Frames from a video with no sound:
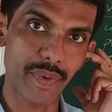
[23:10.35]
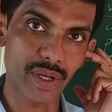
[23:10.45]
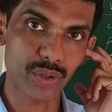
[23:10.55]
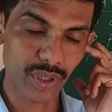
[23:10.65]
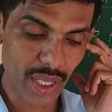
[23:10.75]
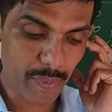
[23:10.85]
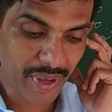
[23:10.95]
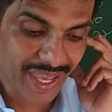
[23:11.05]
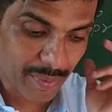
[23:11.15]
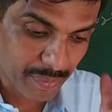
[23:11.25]
So they may
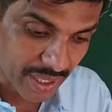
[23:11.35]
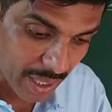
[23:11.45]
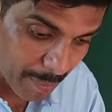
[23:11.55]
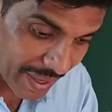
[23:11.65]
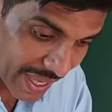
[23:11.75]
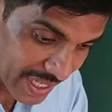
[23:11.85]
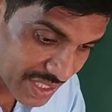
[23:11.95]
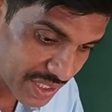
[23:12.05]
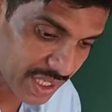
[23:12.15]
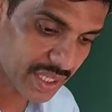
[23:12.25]
become
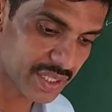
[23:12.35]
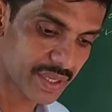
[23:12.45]
extinct.